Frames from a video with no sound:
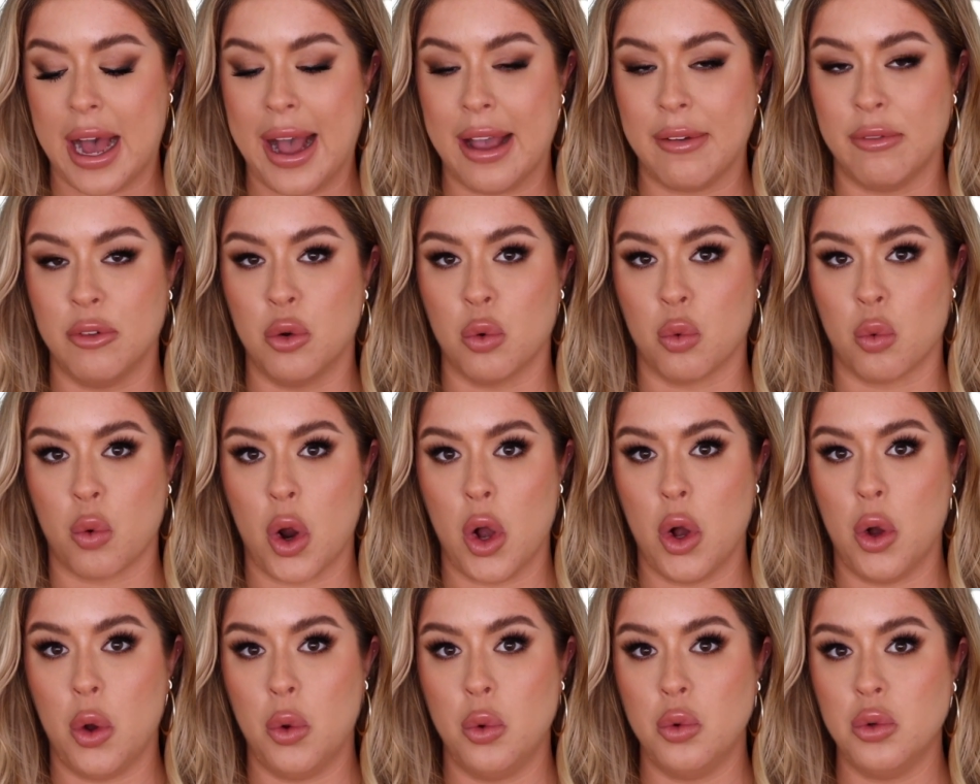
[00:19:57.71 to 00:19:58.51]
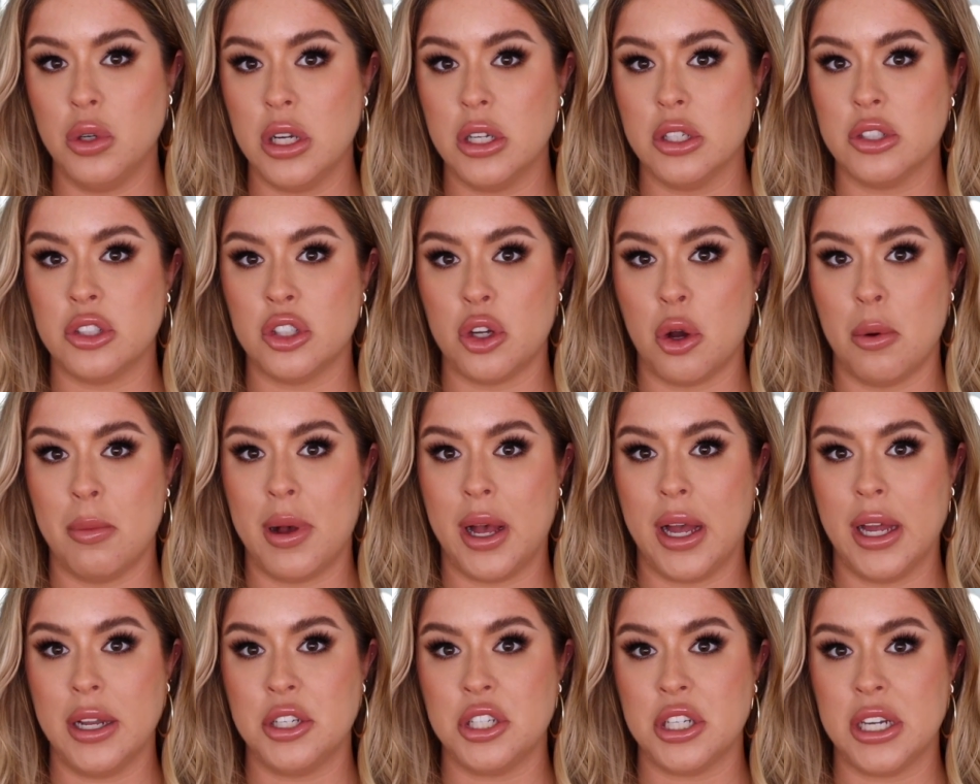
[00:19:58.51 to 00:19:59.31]
I've grown so
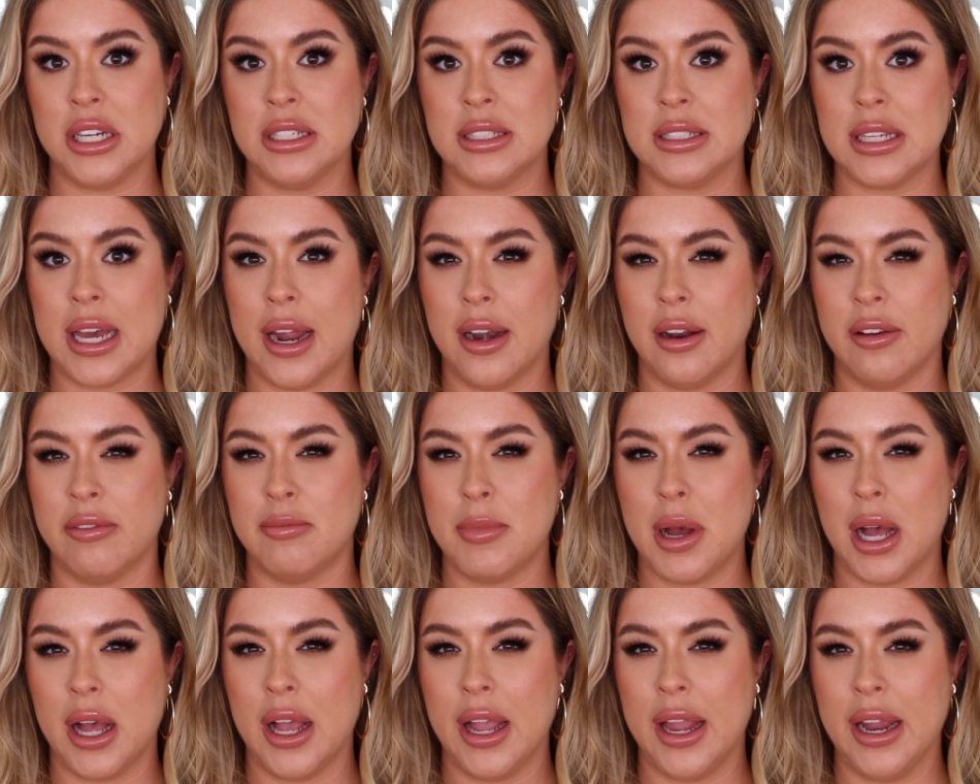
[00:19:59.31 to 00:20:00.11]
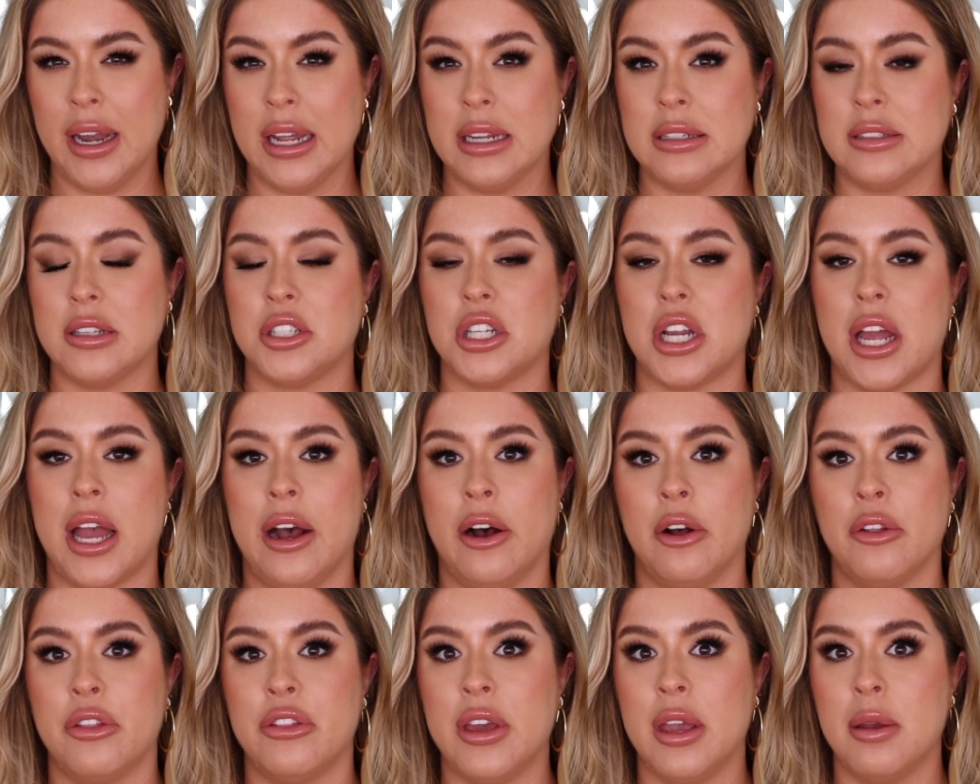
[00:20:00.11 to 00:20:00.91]
much inside of mine in such a
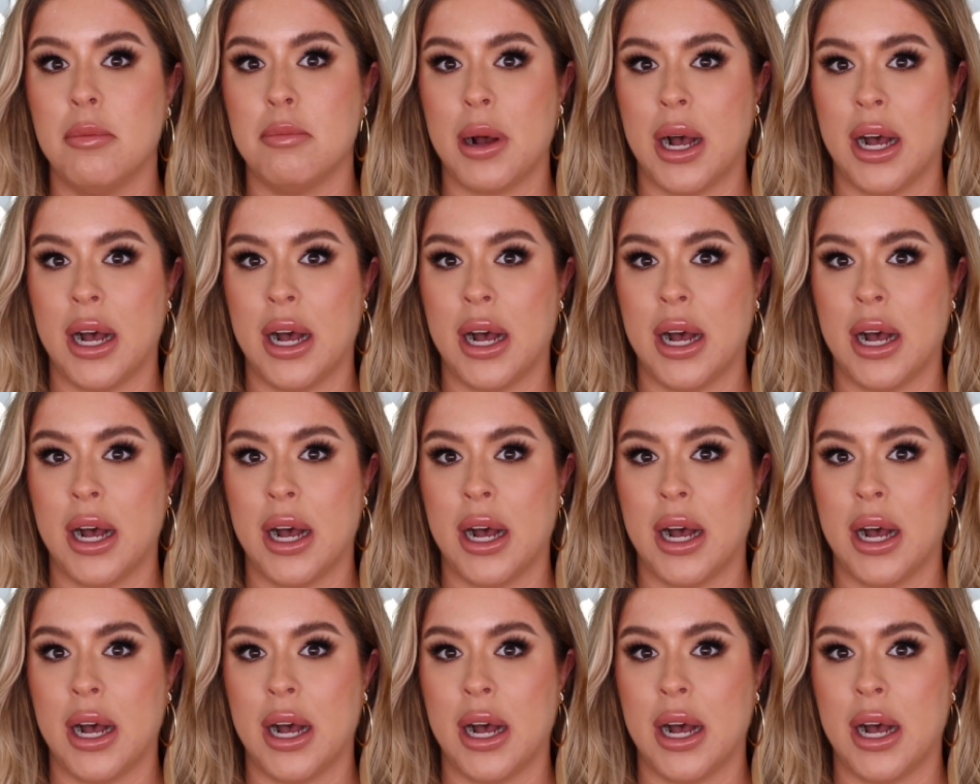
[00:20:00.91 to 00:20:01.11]
healthy and